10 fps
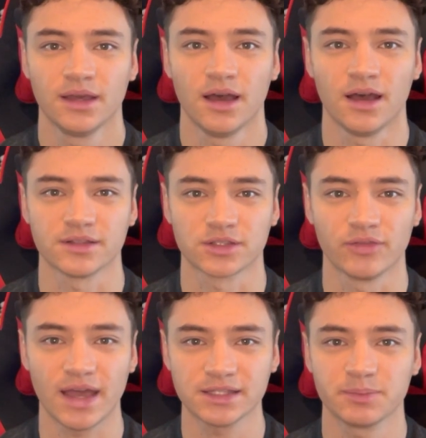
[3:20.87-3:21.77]
Uh, so
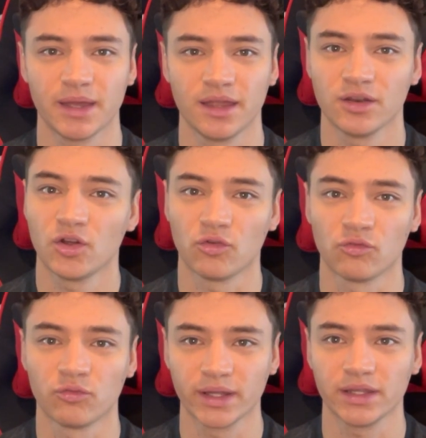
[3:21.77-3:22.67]
that's been
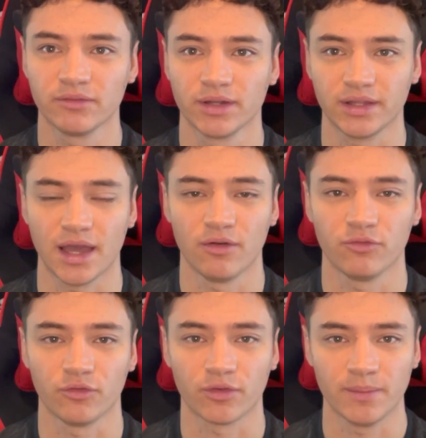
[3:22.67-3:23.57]
really, really
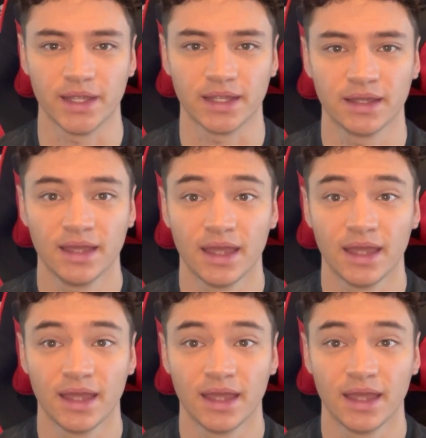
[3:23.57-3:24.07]
helpful for me,